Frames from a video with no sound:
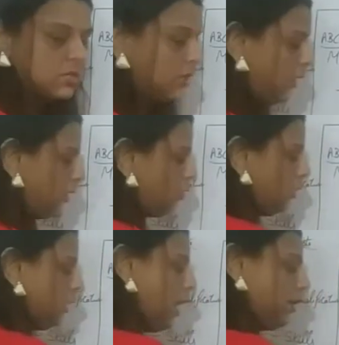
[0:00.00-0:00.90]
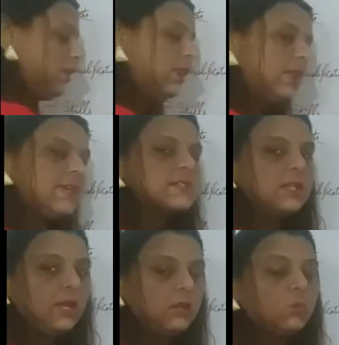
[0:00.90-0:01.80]
They write contact in the next
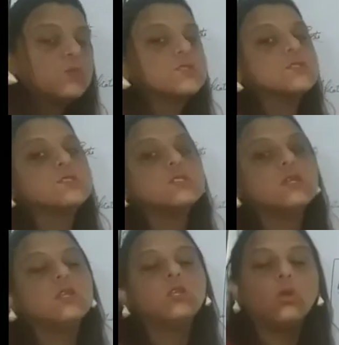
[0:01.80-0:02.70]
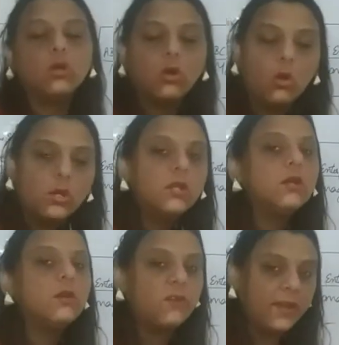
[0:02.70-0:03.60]
line, which is not
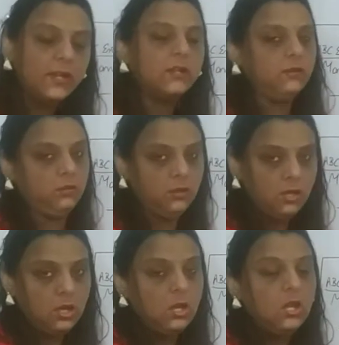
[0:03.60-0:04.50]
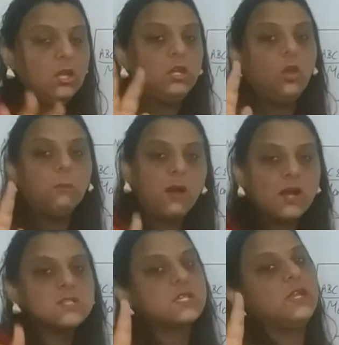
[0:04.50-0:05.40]
right. Your
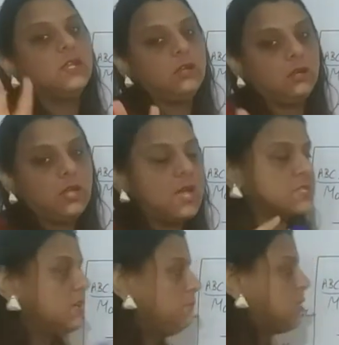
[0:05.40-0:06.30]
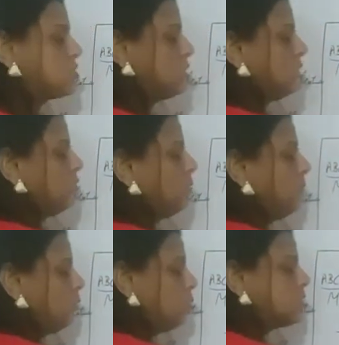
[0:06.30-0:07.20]
marks can deduct. As I mentioned, there will be
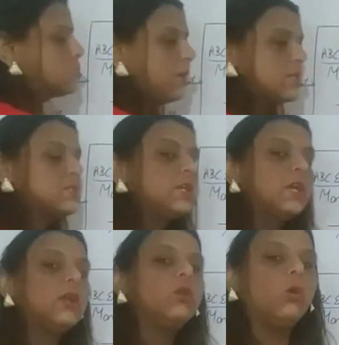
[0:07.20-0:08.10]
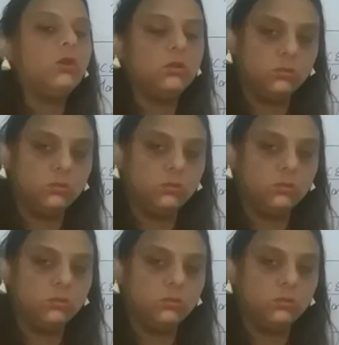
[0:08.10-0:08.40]
no spacing at all.